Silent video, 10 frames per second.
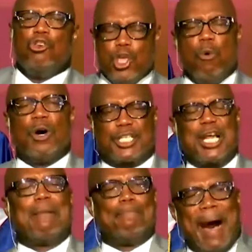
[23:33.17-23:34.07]
You were
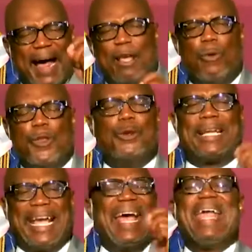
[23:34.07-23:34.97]
somebody when you
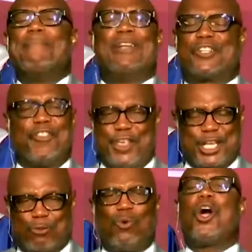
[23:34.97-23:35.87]
came into
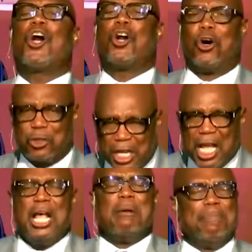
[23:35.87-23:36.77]
this world
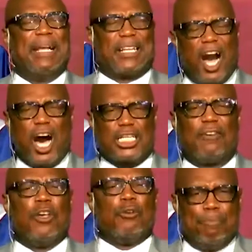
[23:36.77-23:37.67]
because
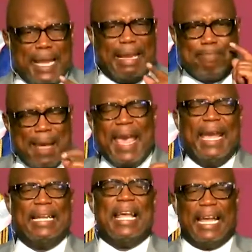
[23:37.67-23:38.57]
of being
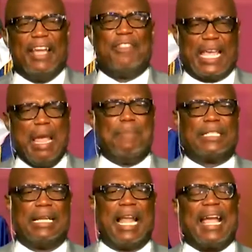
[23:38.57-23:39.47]
made in the
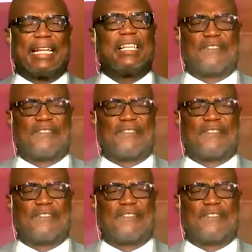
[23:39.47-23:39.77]
image and likeness